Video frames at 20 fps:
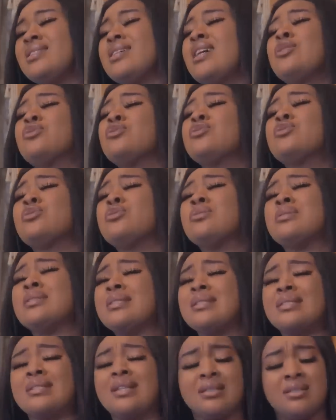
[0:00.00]
Kachi, I don't
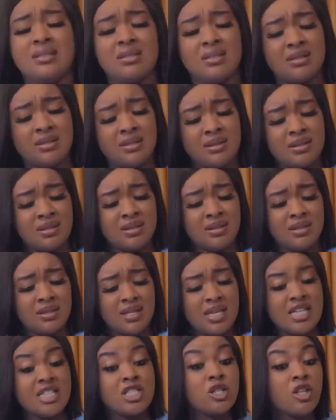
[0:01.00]
understand.
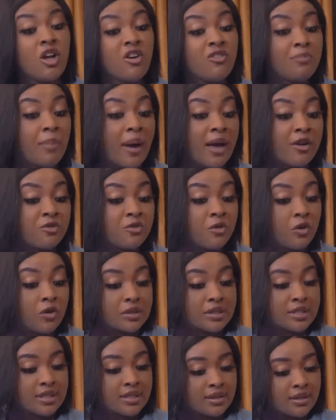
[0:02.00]
Is love by
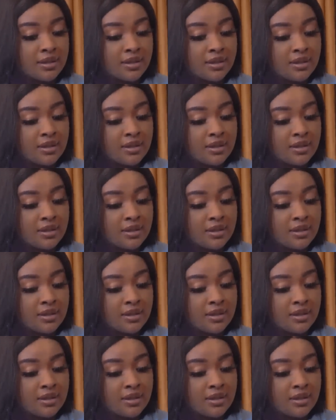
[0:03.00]
force?